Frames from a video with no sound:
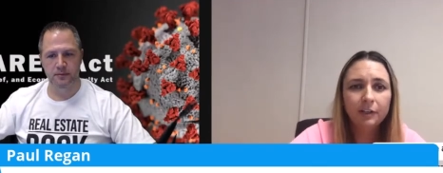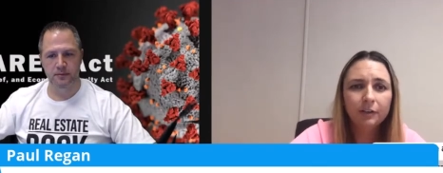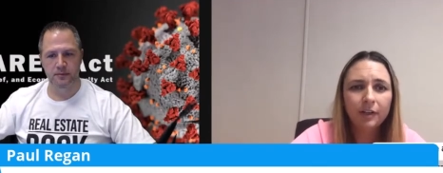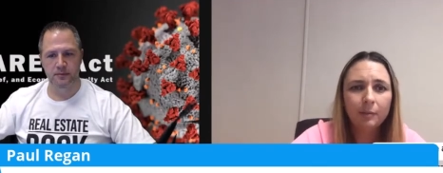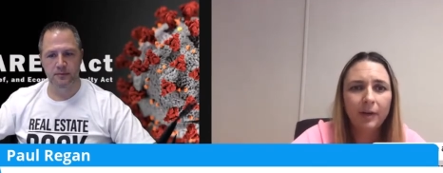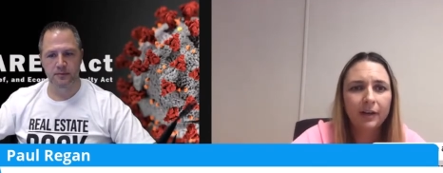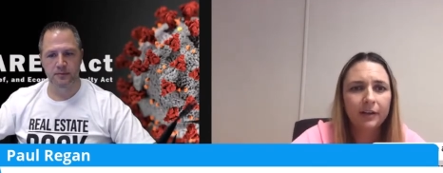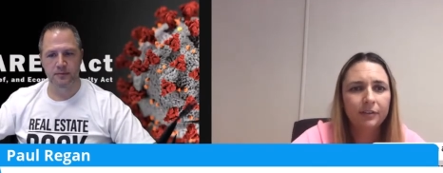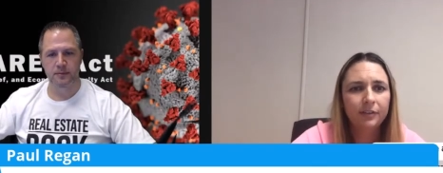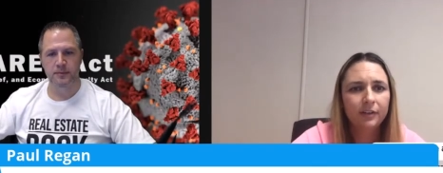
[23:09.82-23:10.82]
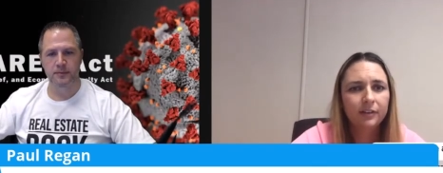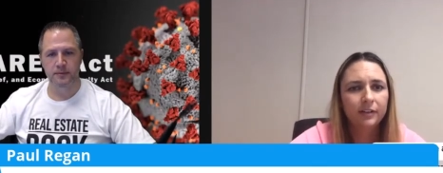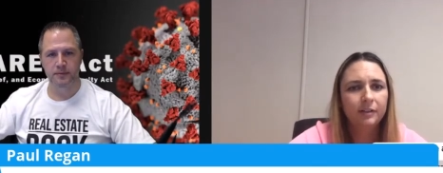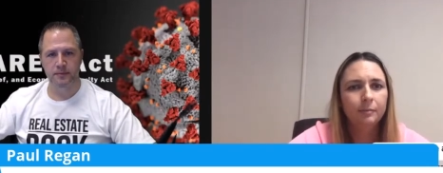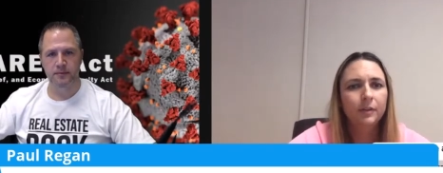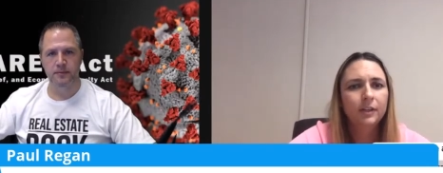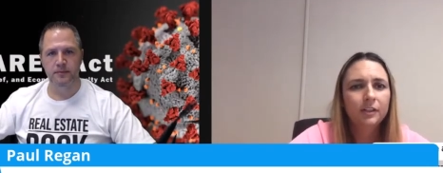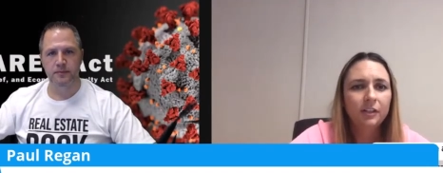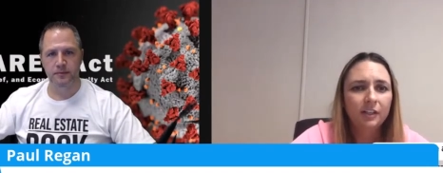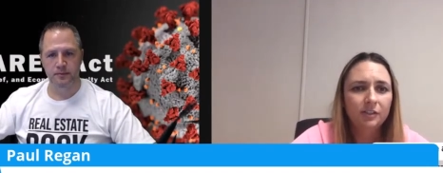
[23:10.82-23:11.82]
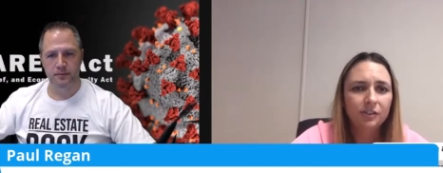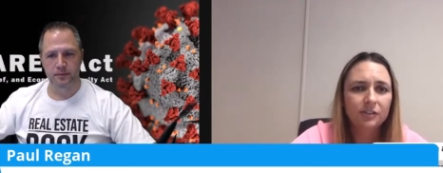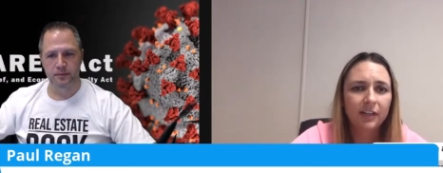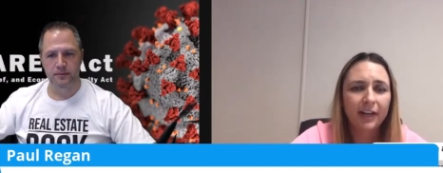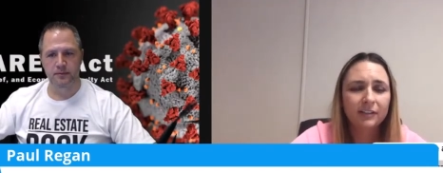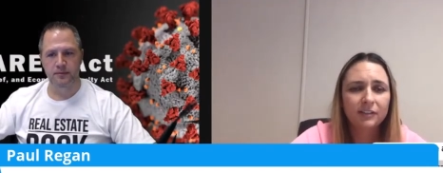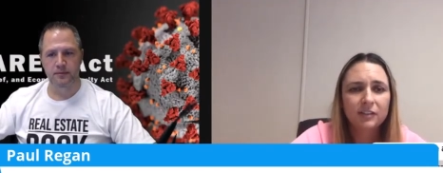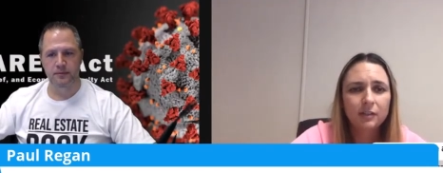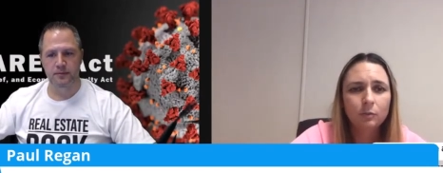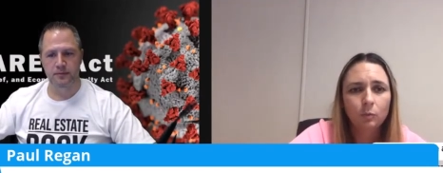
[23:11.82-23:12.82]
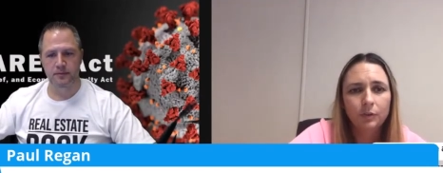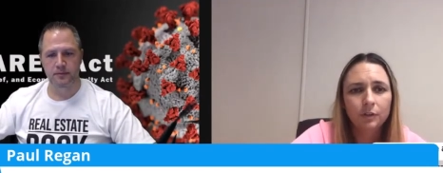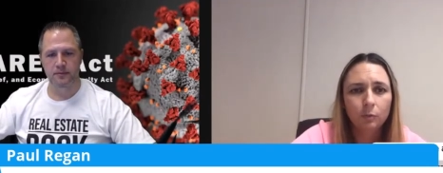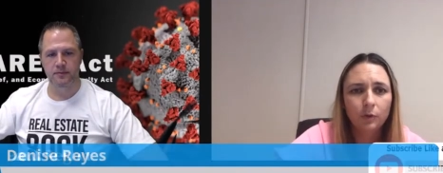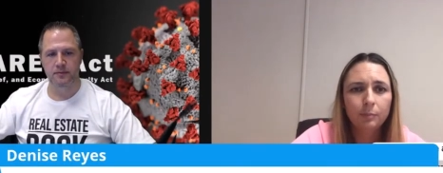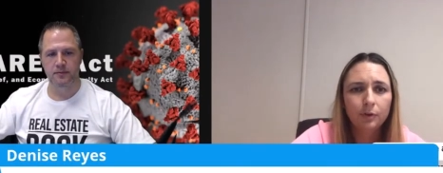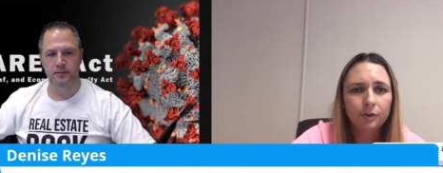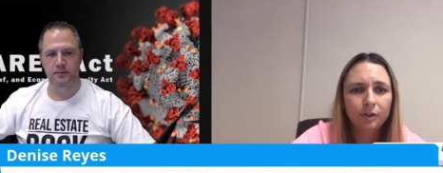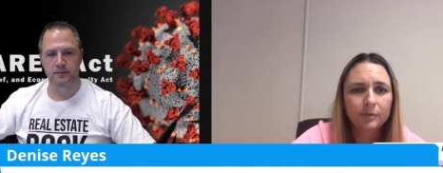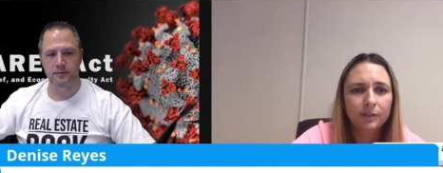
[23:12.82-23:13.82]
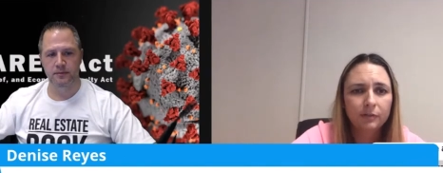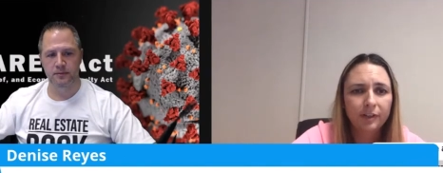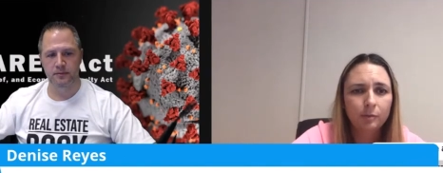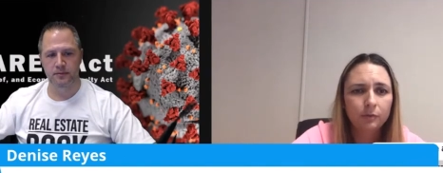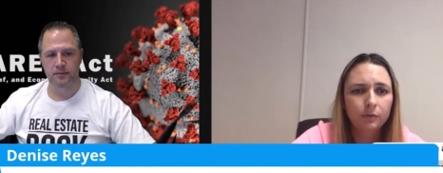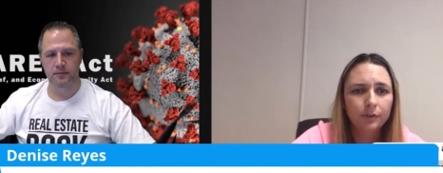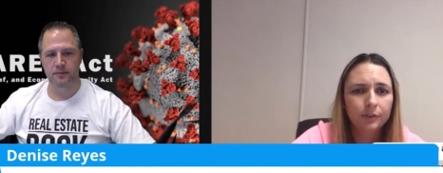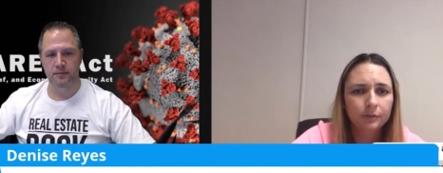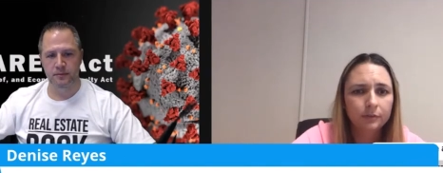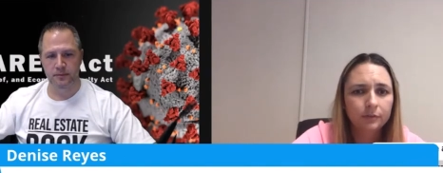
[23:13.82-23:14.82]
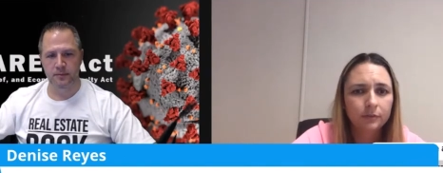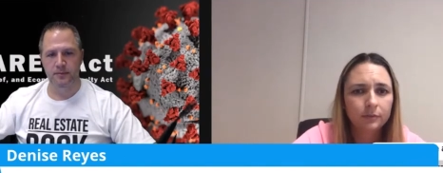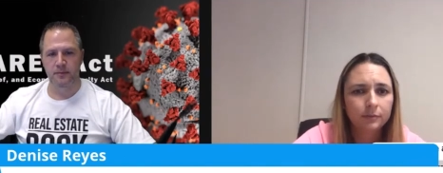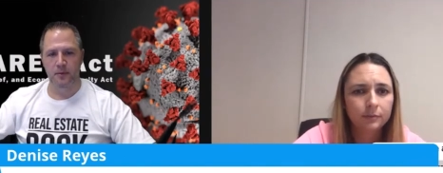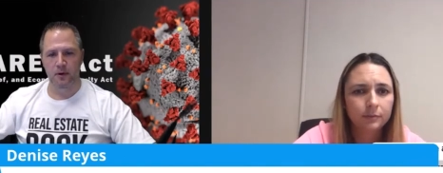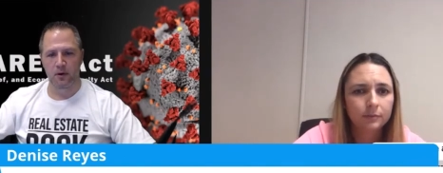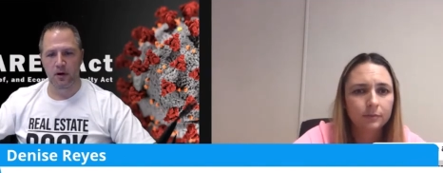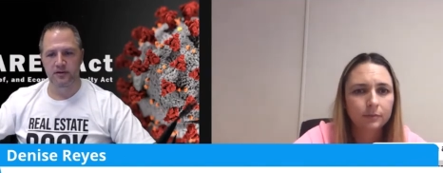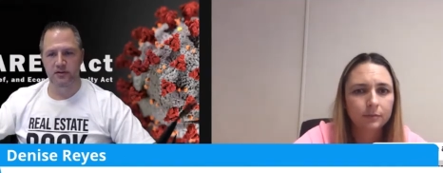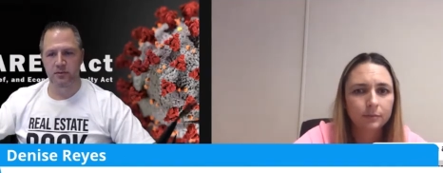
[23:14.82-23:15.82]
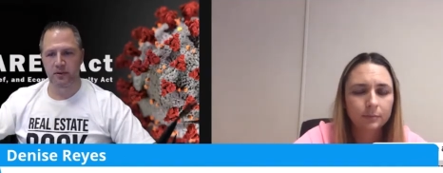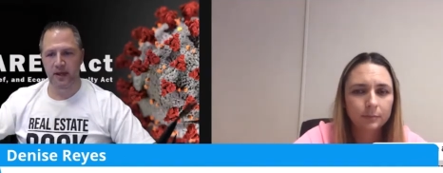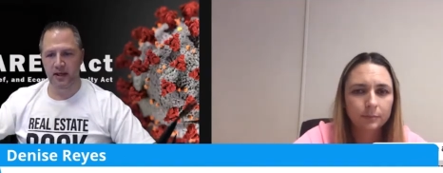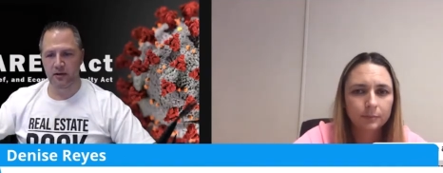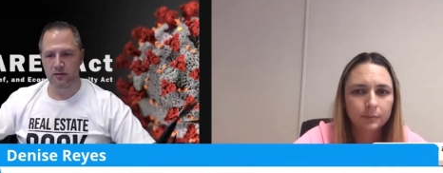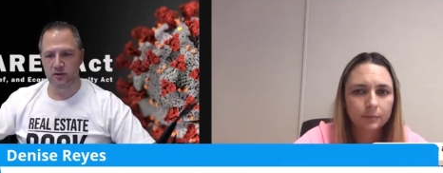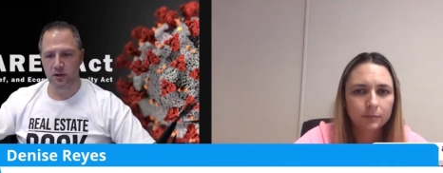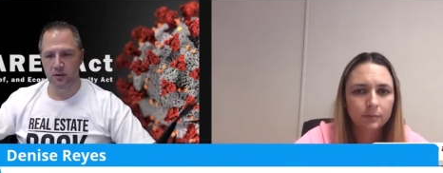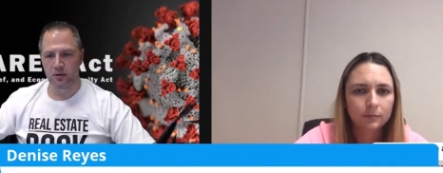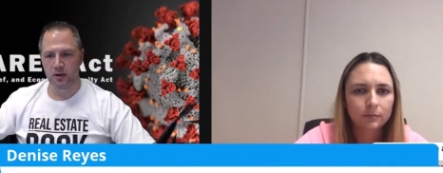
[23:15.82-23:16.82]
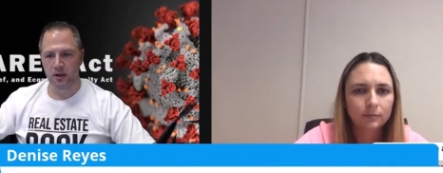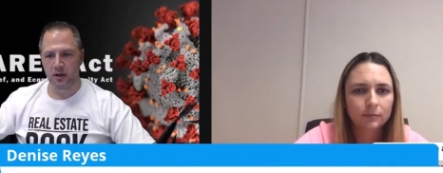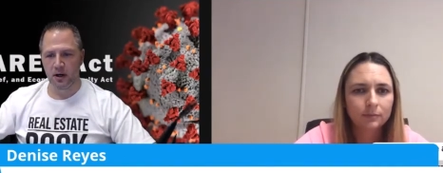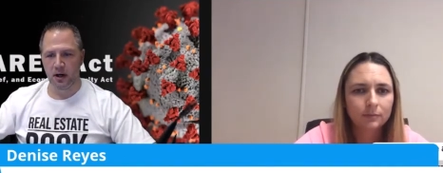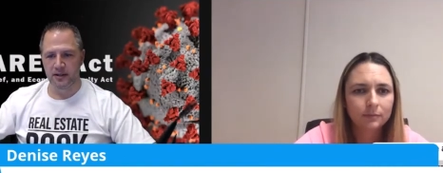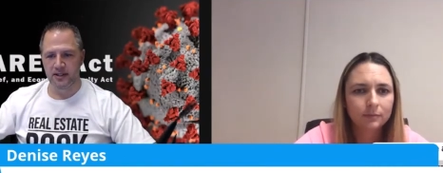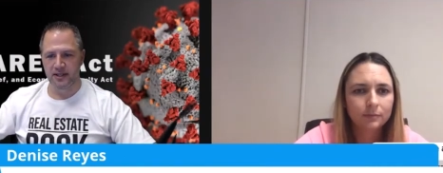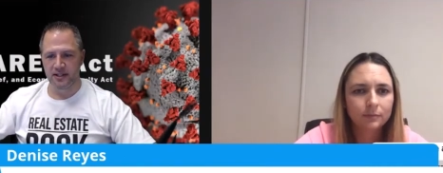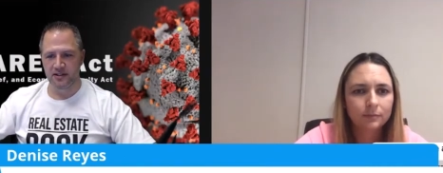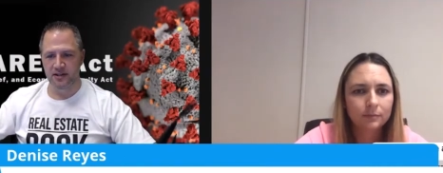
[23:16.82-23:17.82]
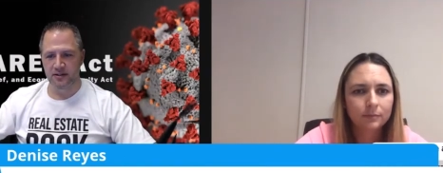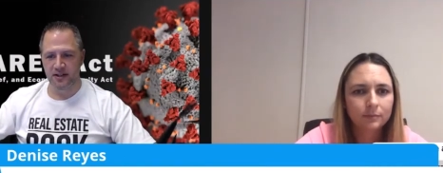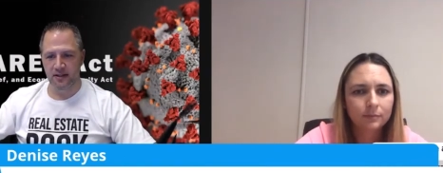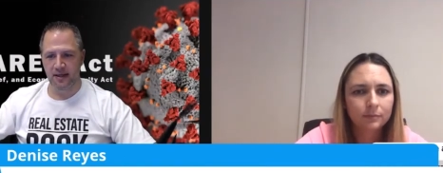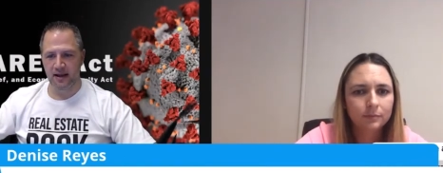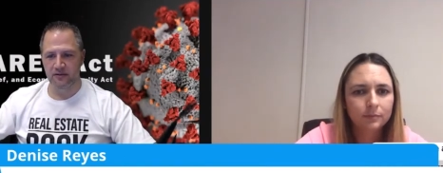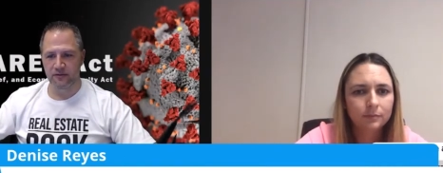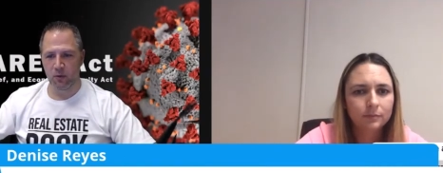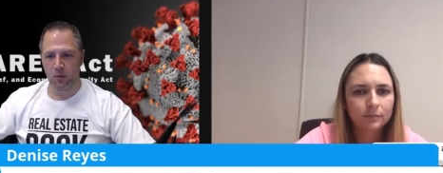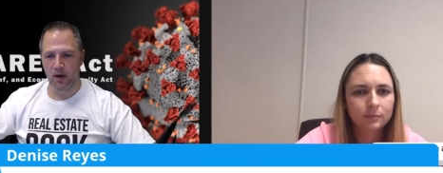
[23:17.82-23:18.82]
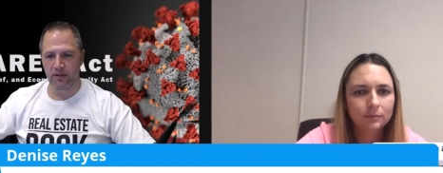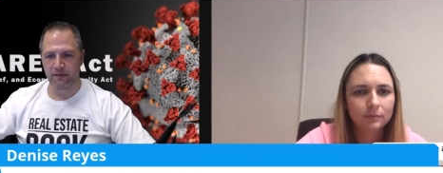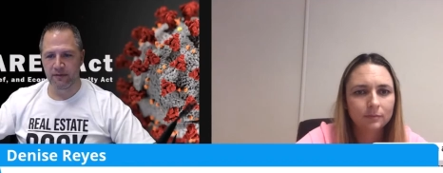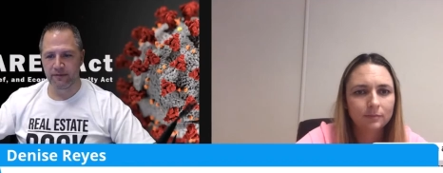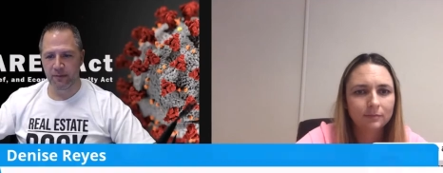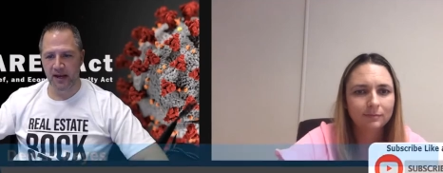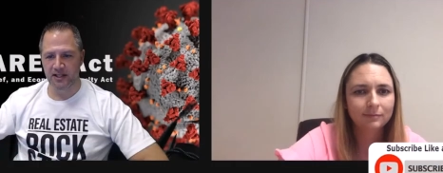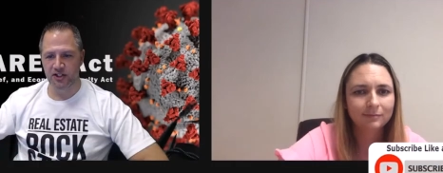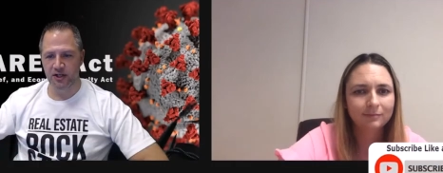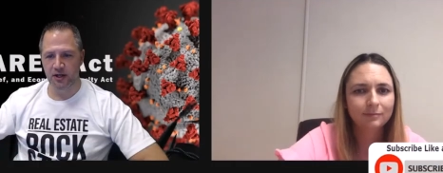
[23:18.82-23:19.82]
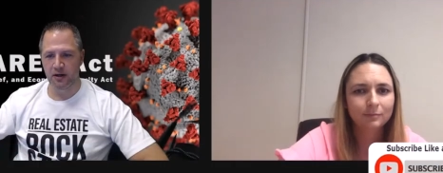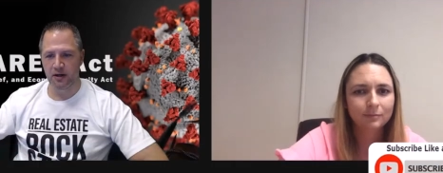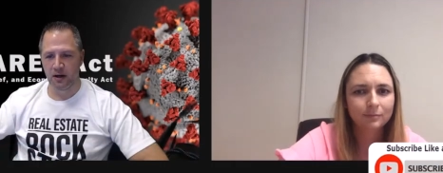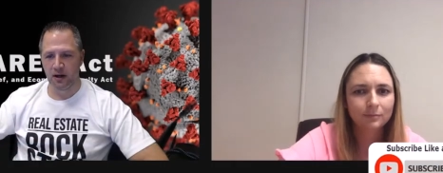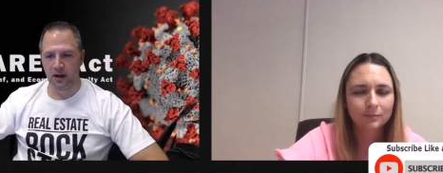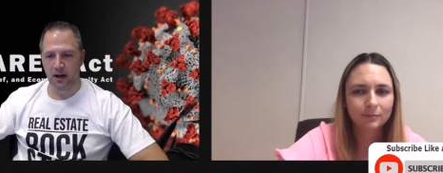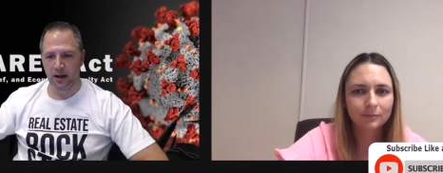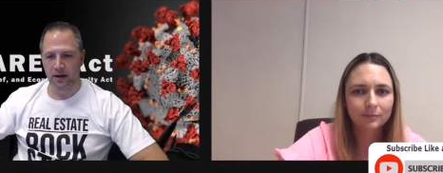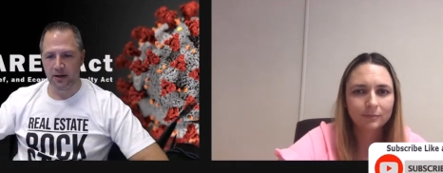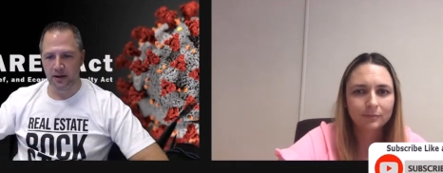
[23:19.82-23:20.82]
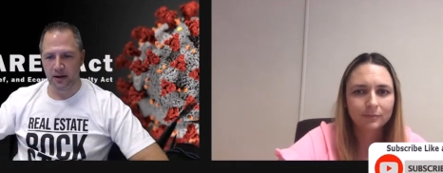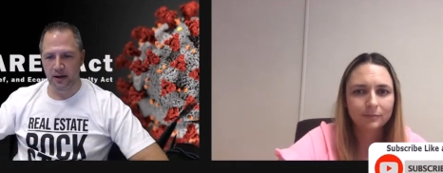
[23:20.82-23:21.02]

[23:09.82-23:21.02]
Speaker 1: but it'll come back, I think, and just act and see, what programs are available for you.
Speaker 2: Awesome. Well, thank you. So Denise had said, thanks for a wealth of information. And